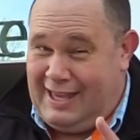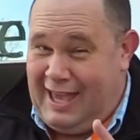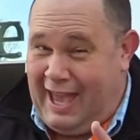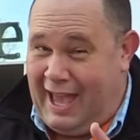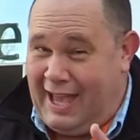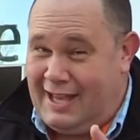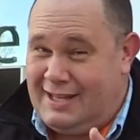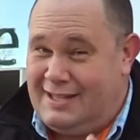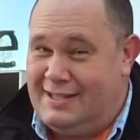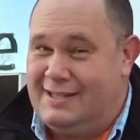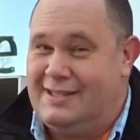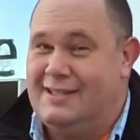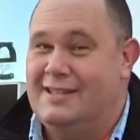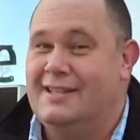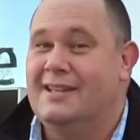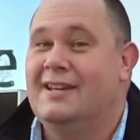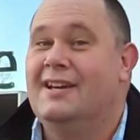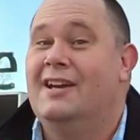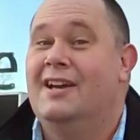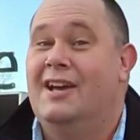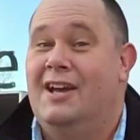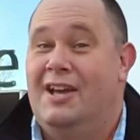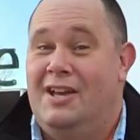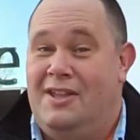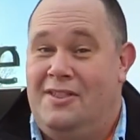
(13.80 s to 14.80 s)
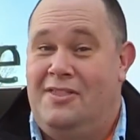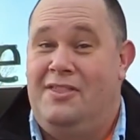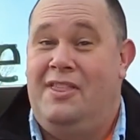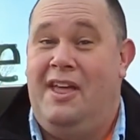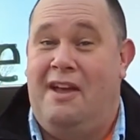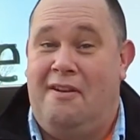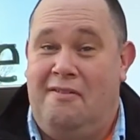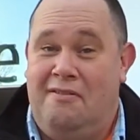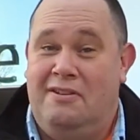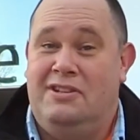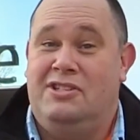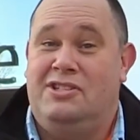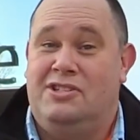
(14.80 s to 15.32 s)
yes,
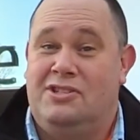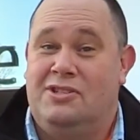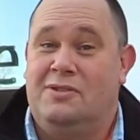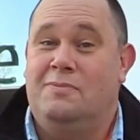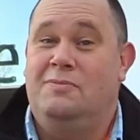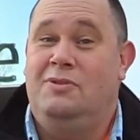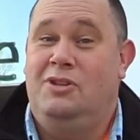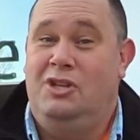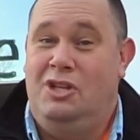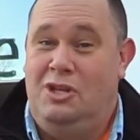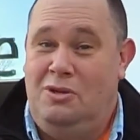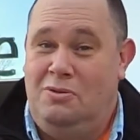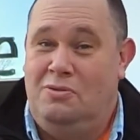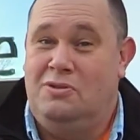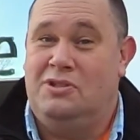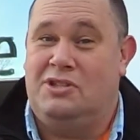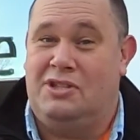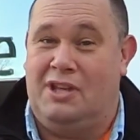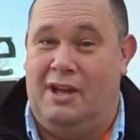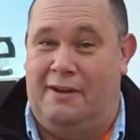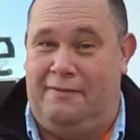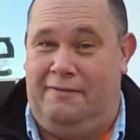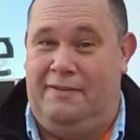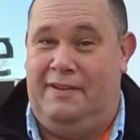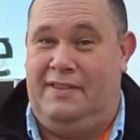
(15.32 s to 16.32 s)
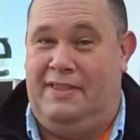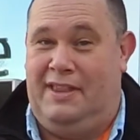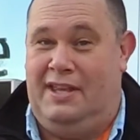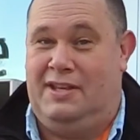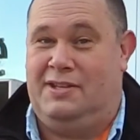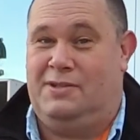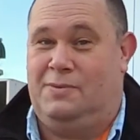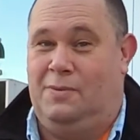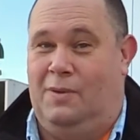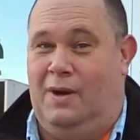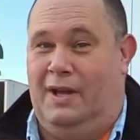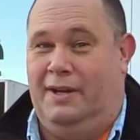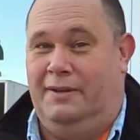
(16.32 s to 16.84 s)
there is some new stuff in this
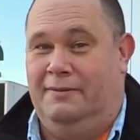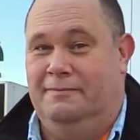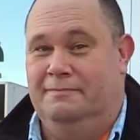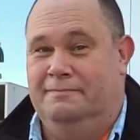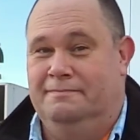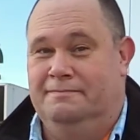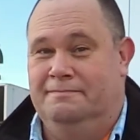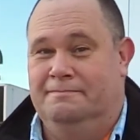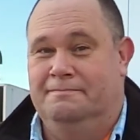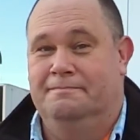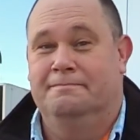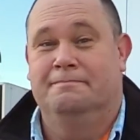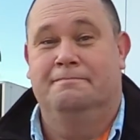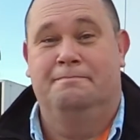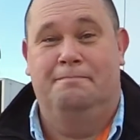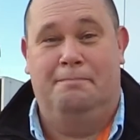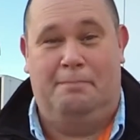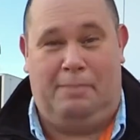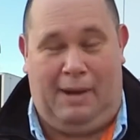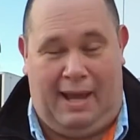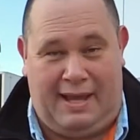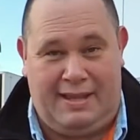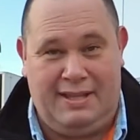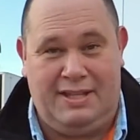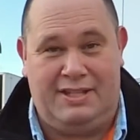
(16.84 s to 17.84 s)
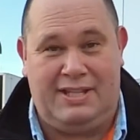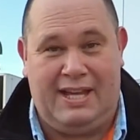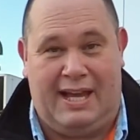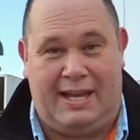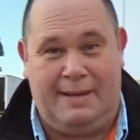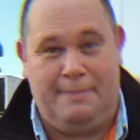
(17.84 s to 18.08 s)
one. Play the tape.